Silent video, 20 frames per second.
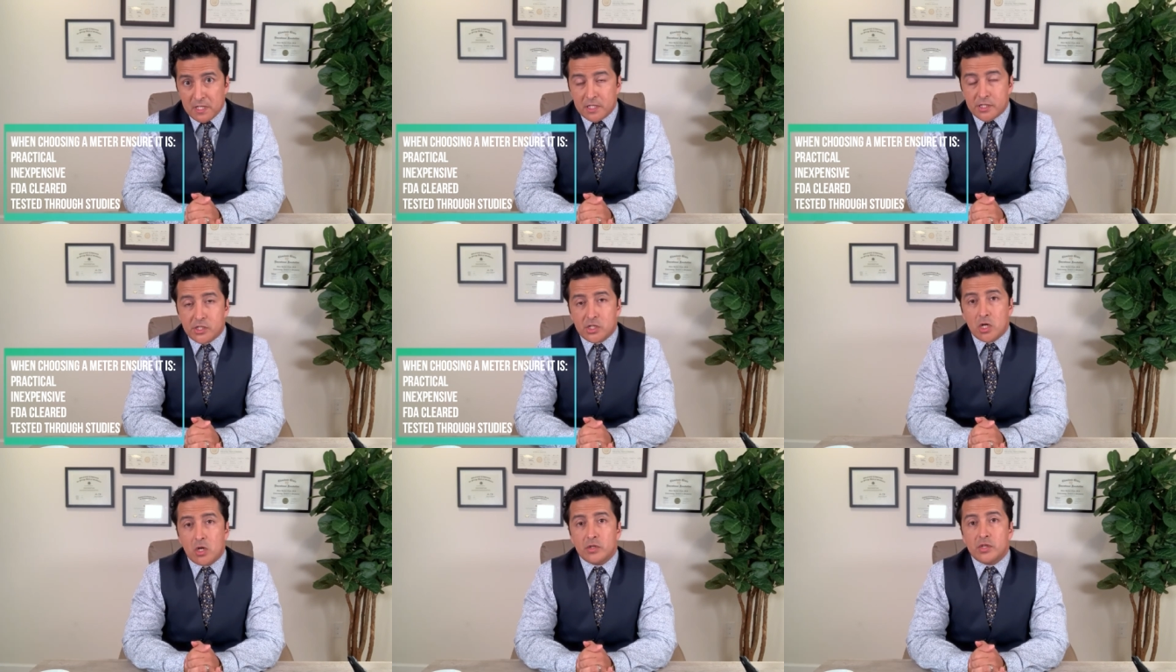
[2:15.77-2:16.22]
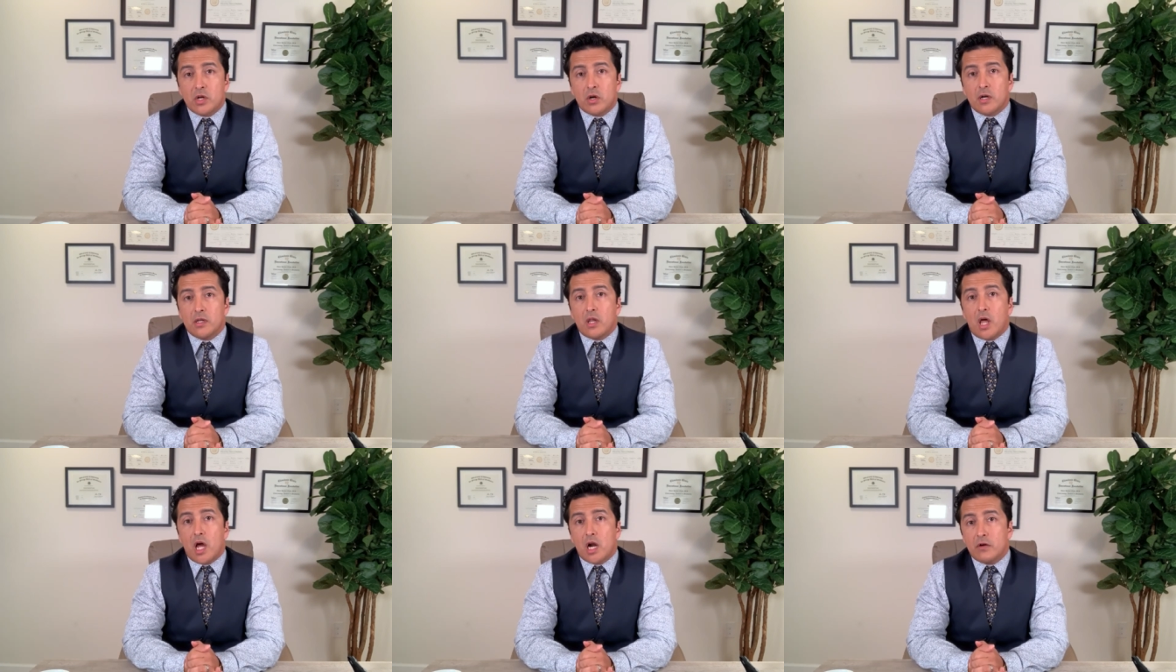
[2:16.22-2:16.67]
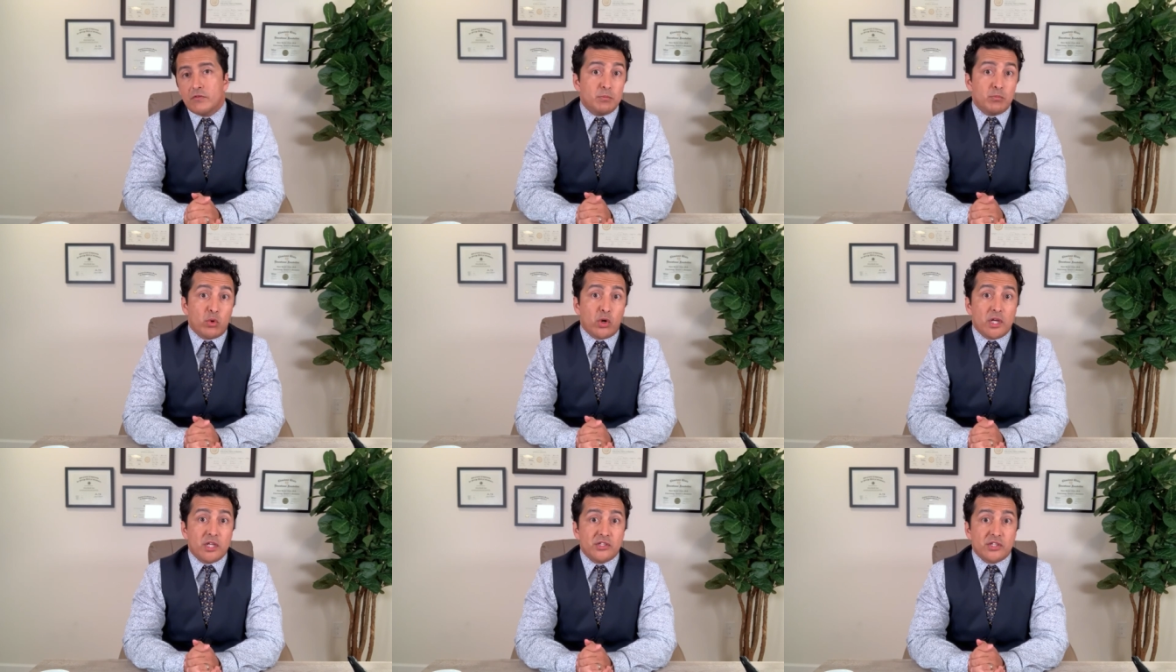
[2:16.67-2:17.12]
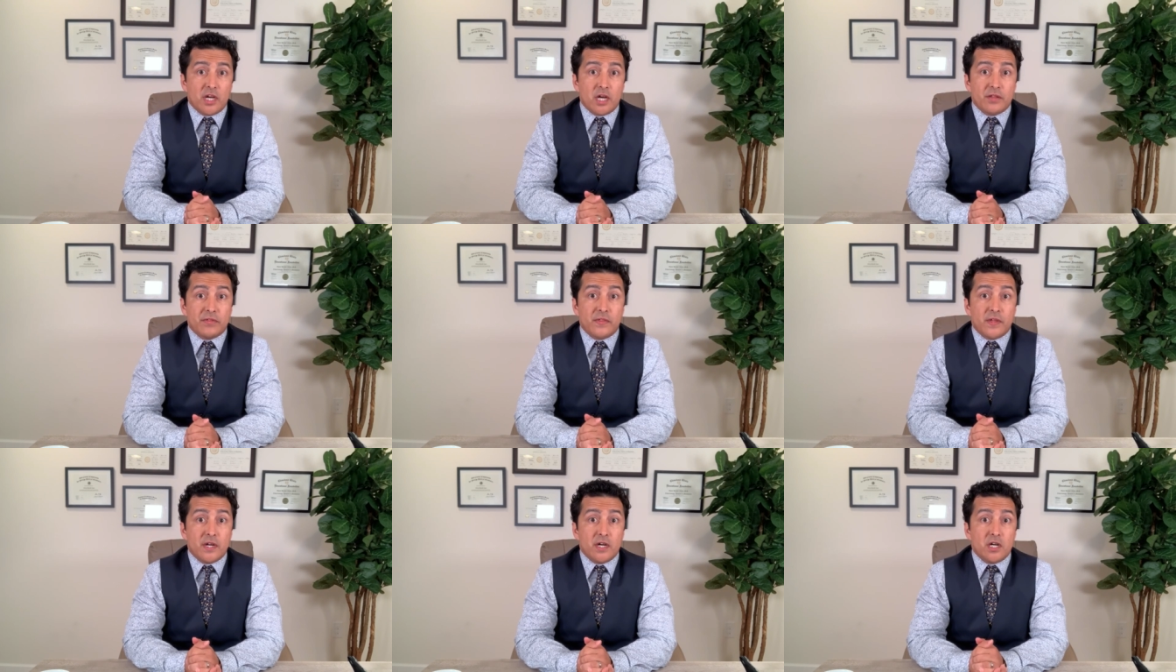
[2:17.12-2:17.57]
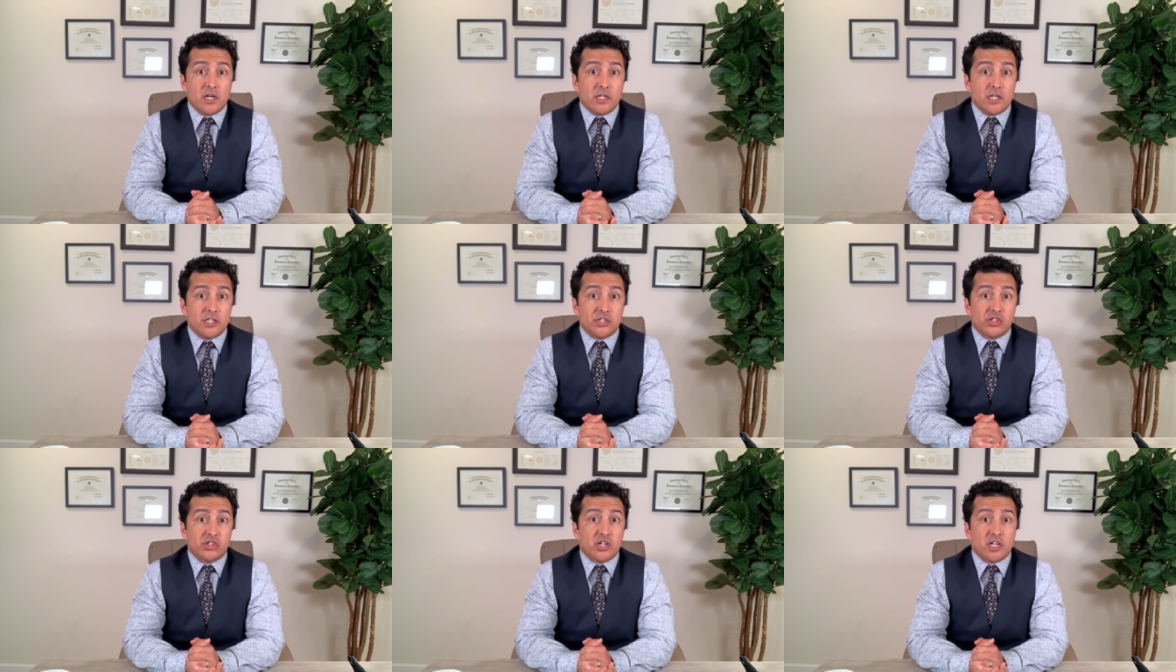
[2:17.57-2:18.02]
So there are a lot of brands out there that's